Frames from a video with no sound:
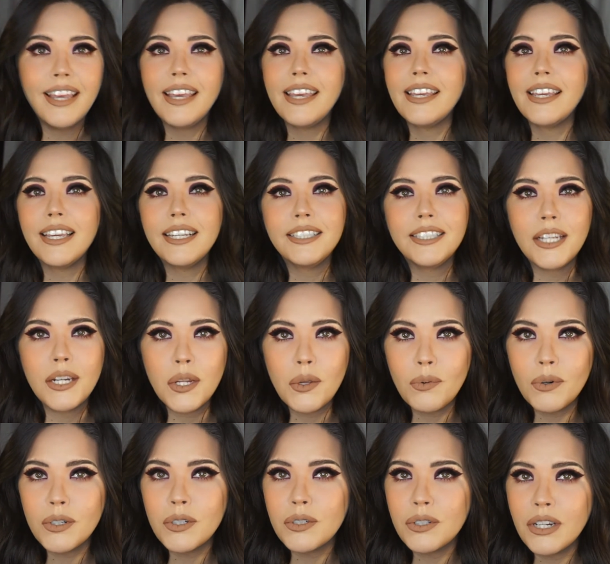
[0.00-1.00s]
case
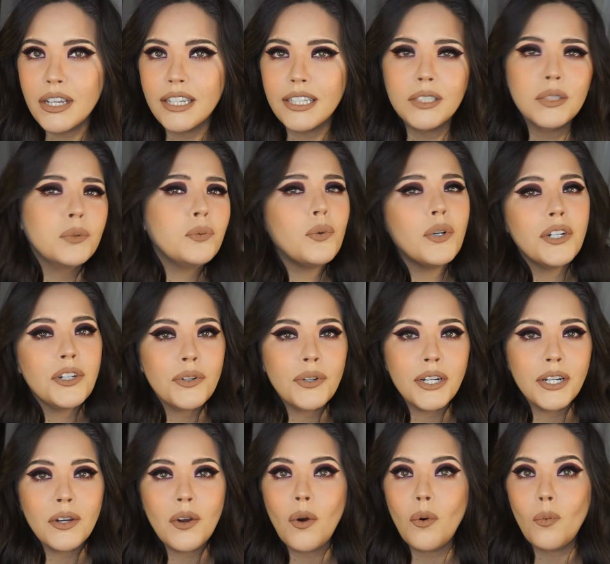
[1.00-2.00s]
anyone is
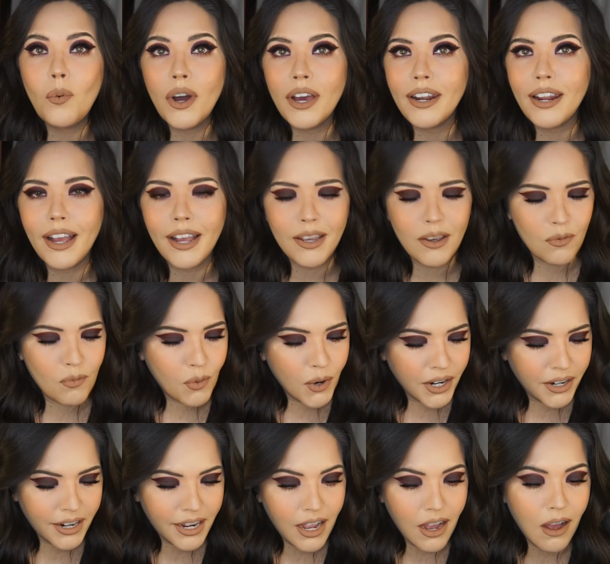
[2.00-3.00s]
wondering what I am
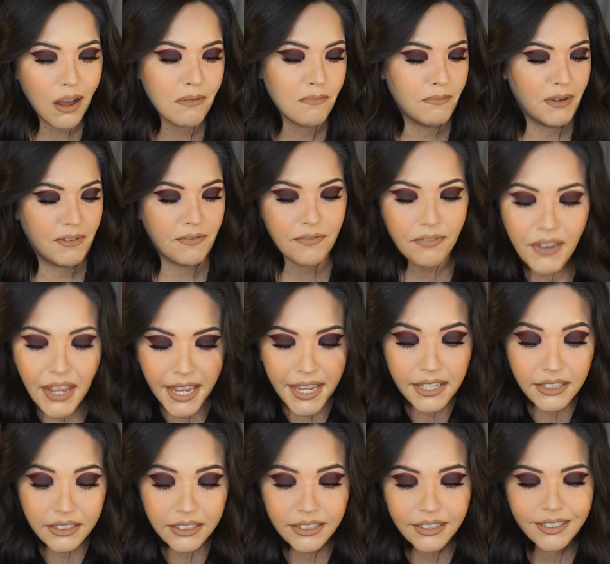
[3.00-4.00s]
wearing on my
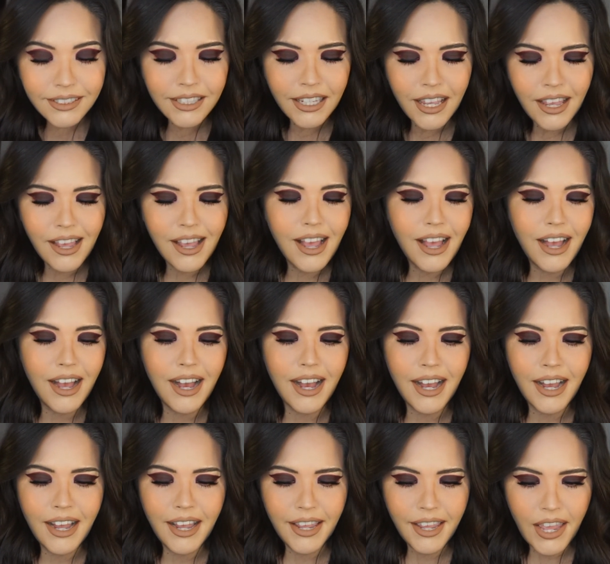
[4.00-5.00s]
face,
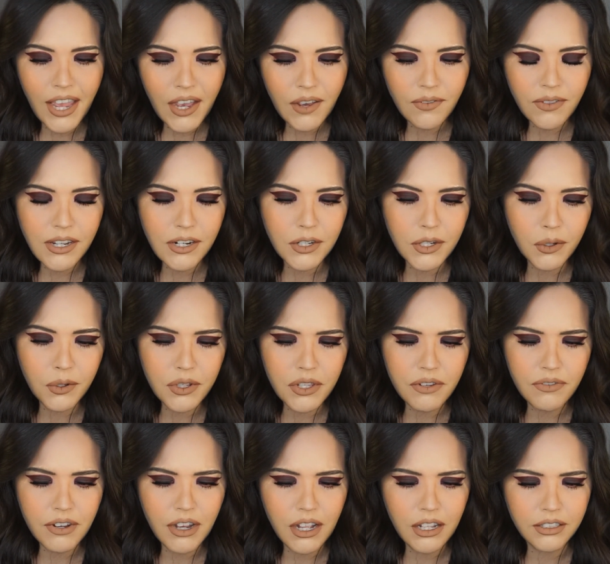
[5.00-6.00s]
I have the Dose
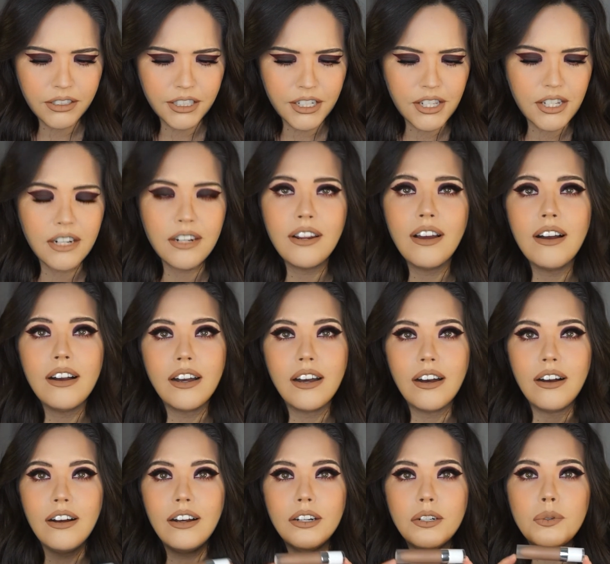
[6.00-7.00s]
of Colors Knock
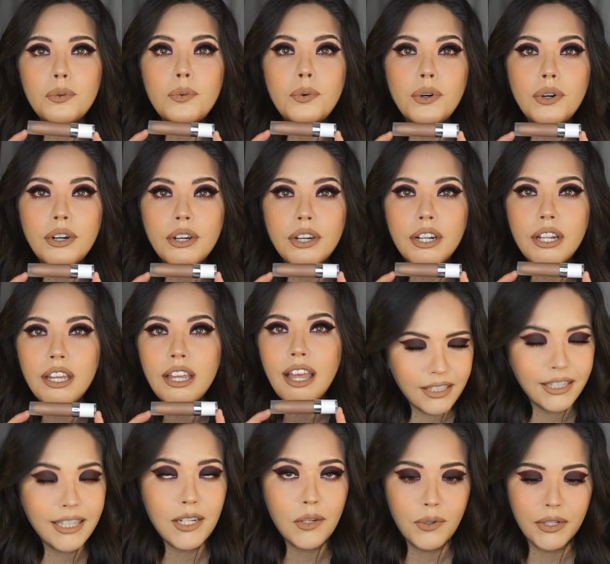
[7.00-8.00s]
on Wood
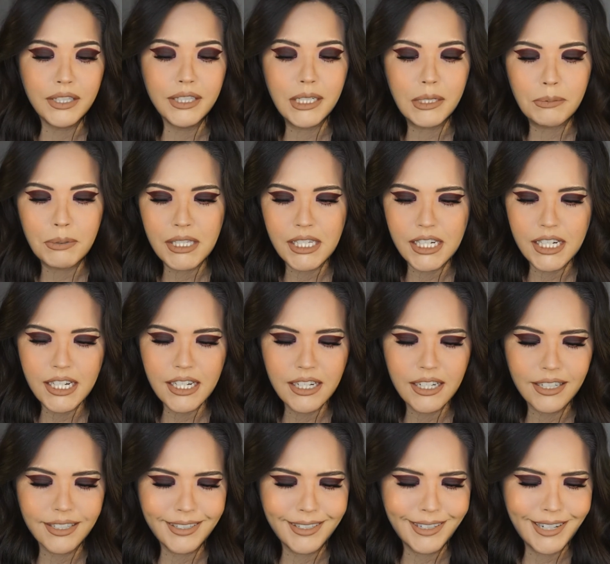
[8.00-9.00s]
liquid lipstick
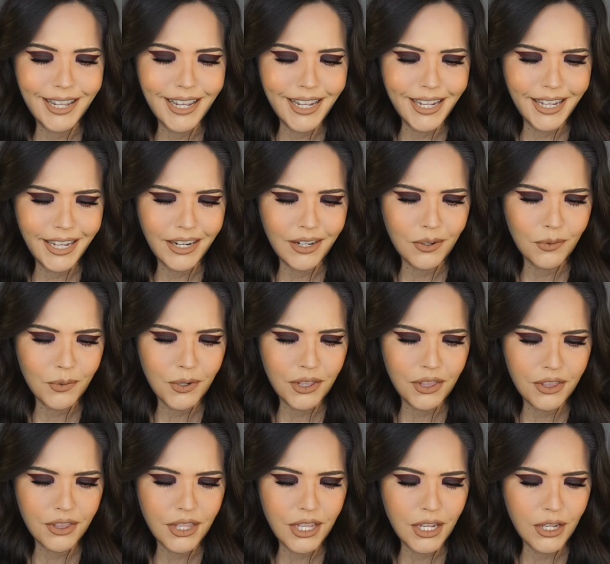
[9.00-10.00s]
lined
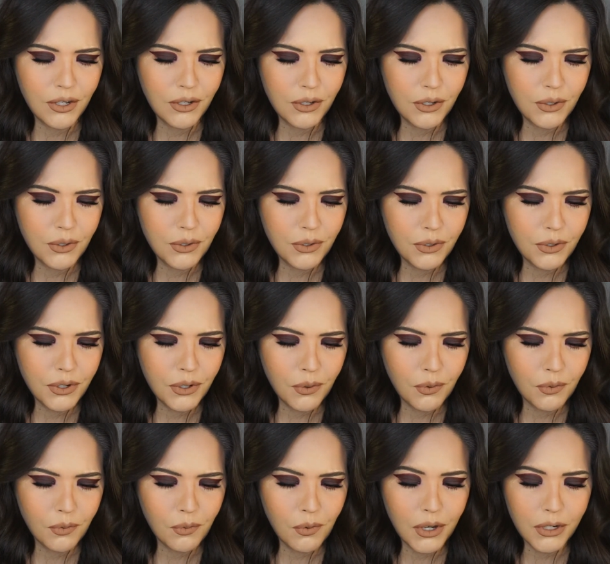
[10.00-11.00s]
with the Nude
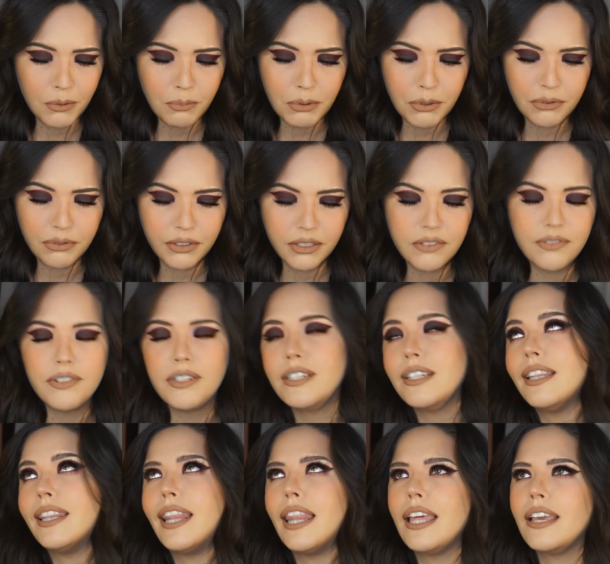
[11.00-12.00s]
waterproof
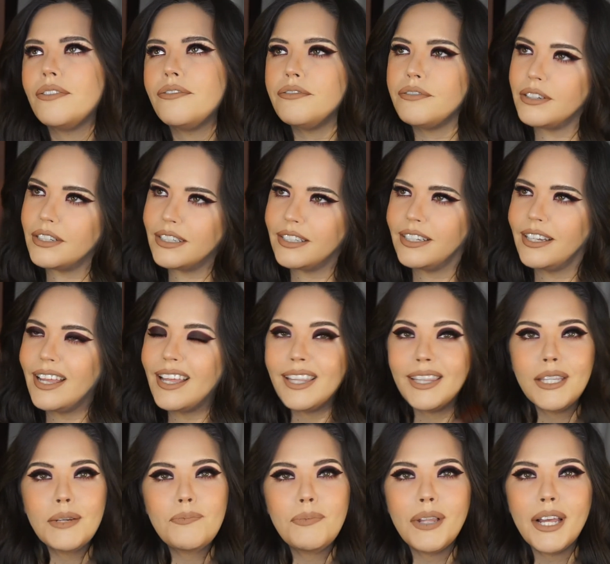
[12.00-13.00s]

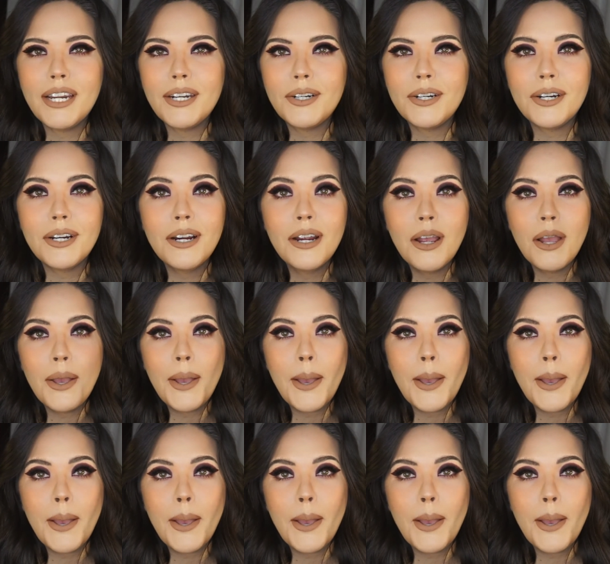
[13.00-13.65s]
lip liner